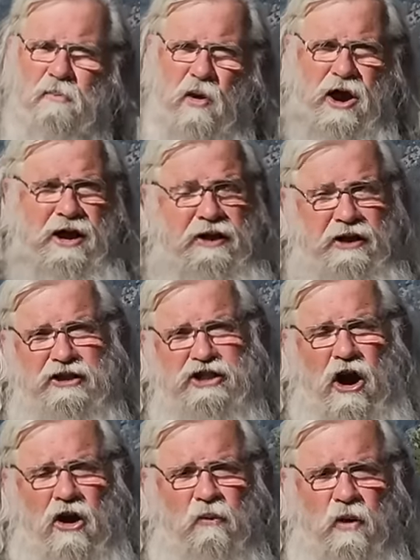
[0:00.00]
brain is
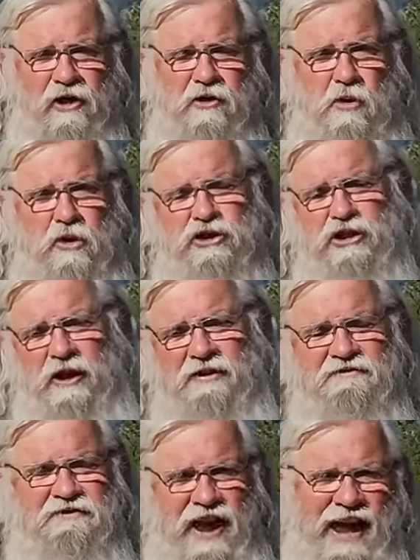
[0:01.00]
one of the most
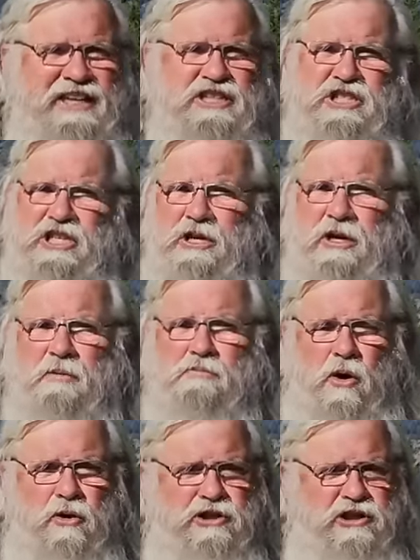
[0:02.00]
advanced,
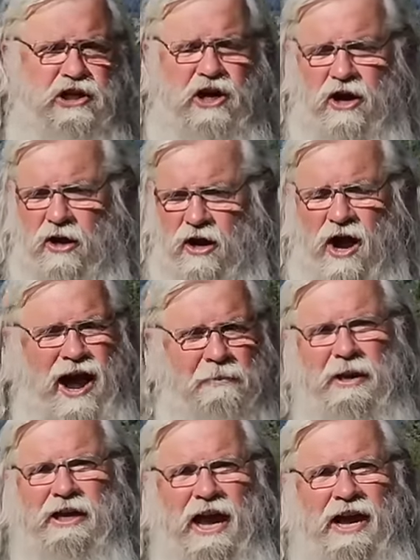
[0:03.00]
most
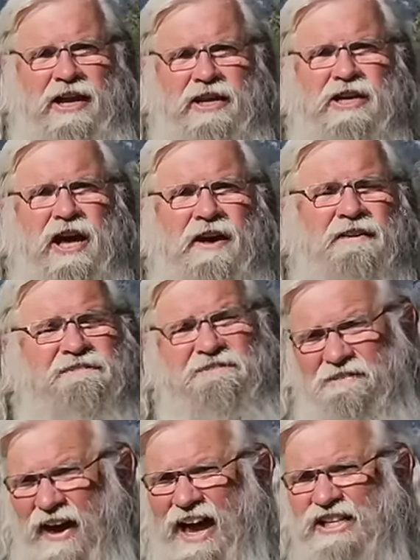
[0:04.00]
complicated,
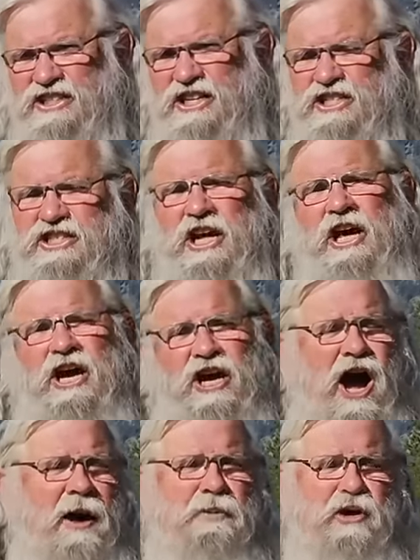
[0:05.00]
fastest
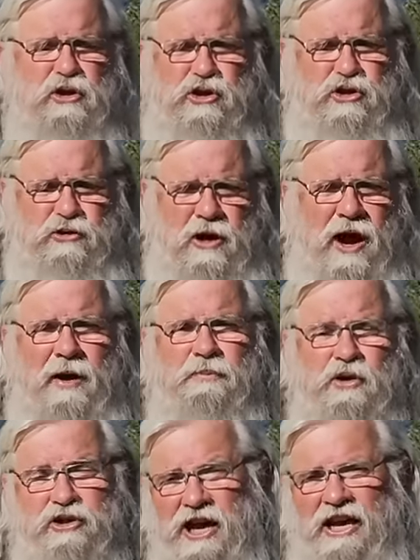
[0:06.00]

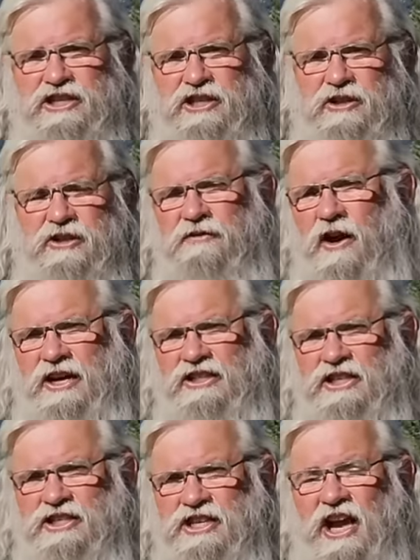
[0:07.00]
computational
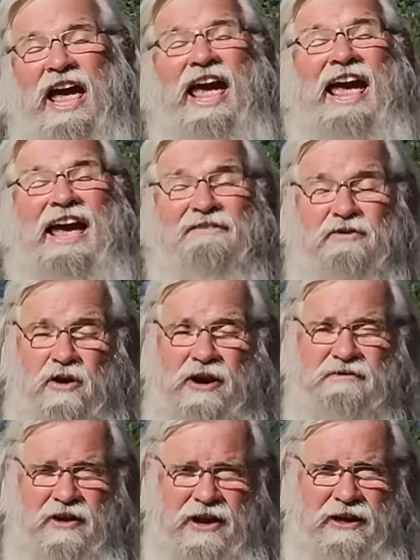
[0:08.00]
devices ever
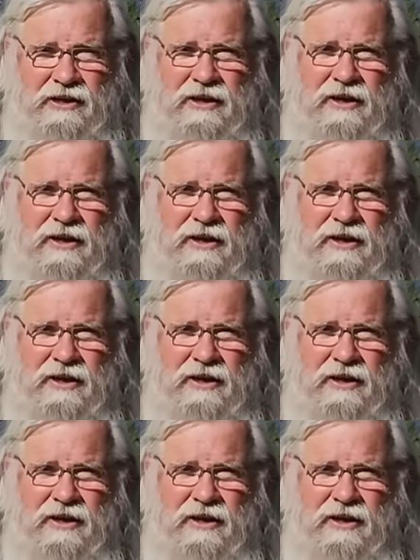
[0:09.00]
invented.